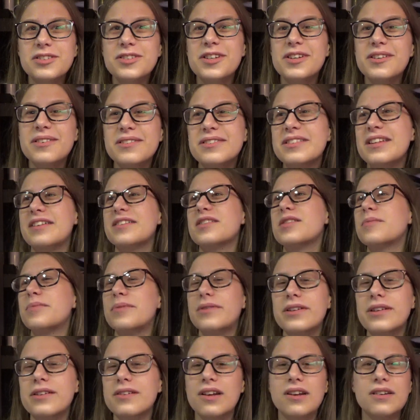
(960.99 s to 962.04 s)
channels, that's a
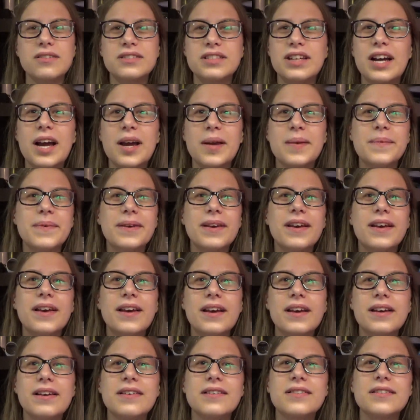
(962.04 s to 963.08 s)
pretty long time,
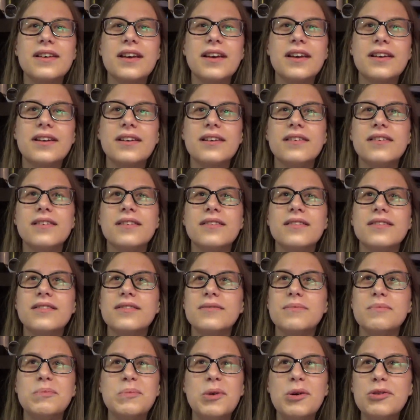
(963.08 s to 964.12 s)
because, like,
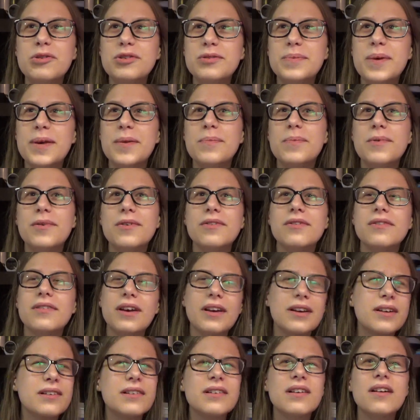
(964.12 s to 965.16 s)
most people,
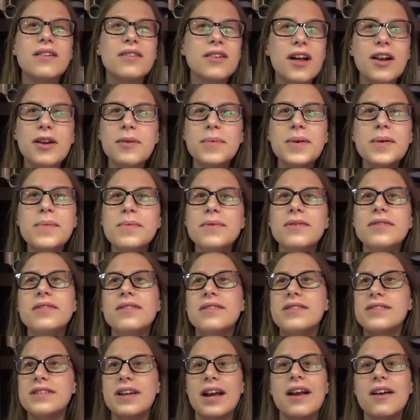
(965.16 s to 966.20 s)
like, a lot of people
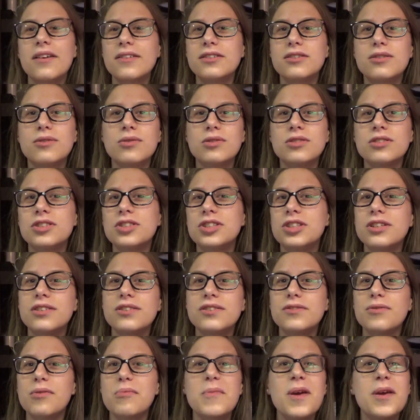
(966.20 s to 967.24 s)
stay on the golden
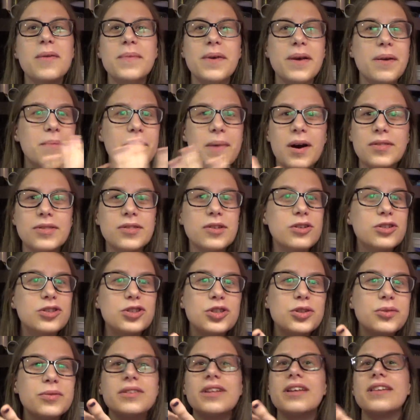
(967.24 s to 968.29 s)
channels for maybe a month or
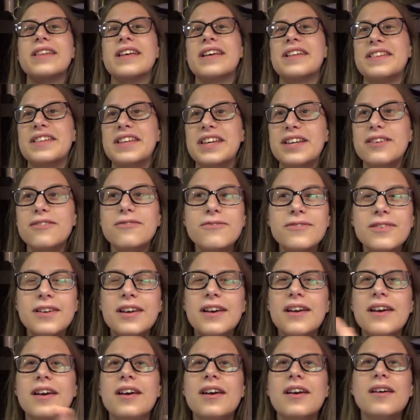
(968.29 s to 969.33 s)
two, and then they leave,
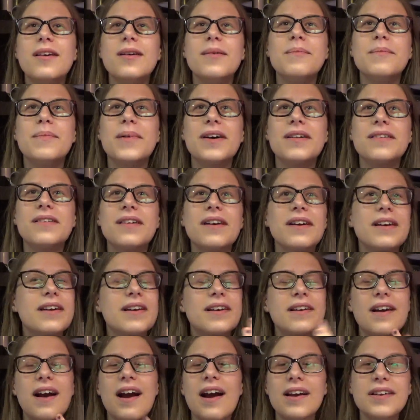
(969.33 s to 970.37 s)
but,
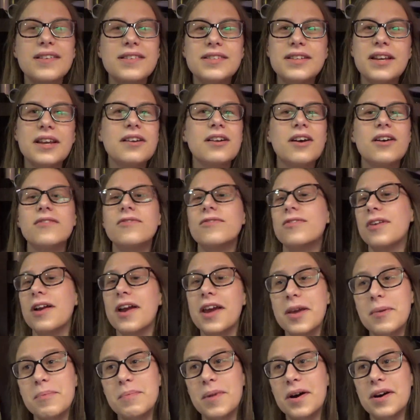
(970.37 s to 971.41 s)
like, I stayed on for
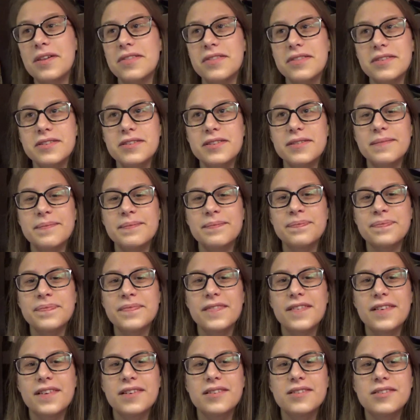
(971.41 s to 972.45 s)
8 months,
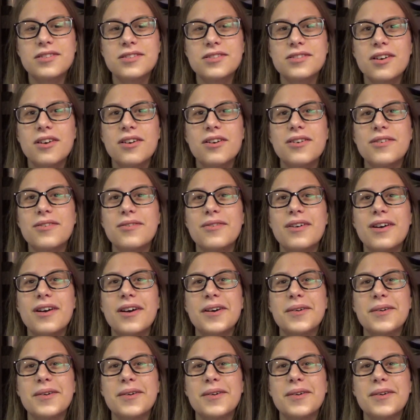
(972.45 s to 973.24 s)
so,